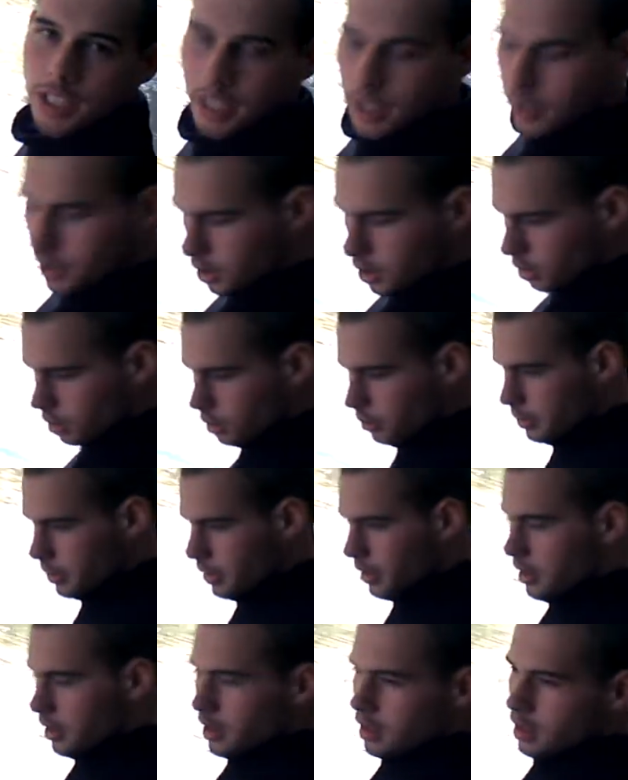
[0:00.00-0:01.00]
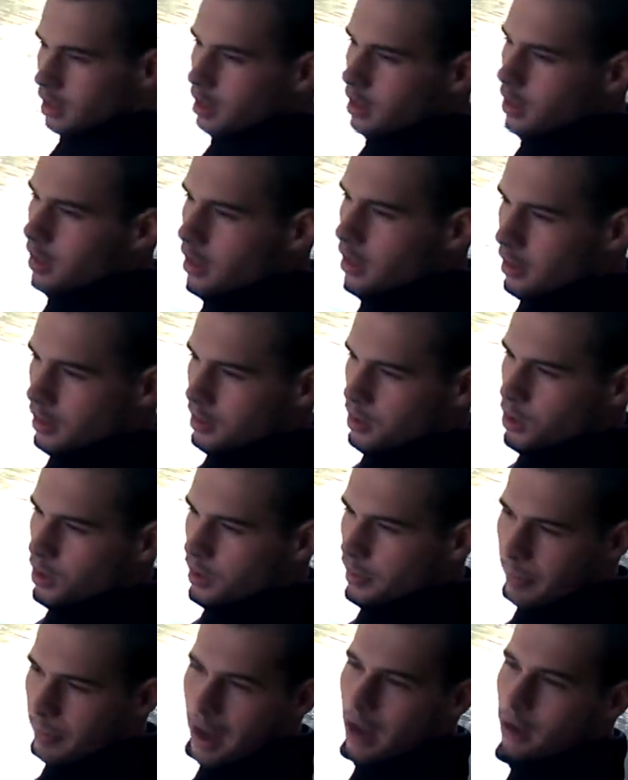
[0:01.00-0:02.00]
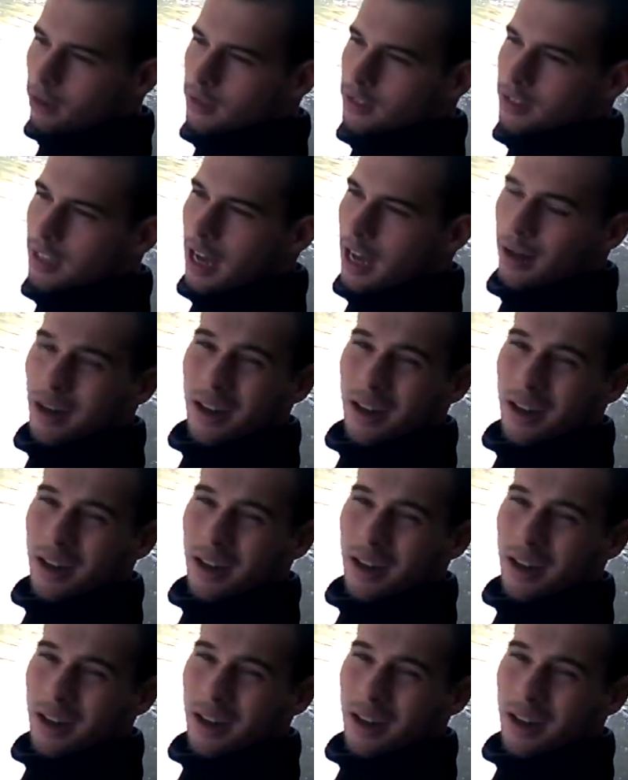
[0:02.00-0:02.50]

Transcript: in jigging a tube, you could bounce.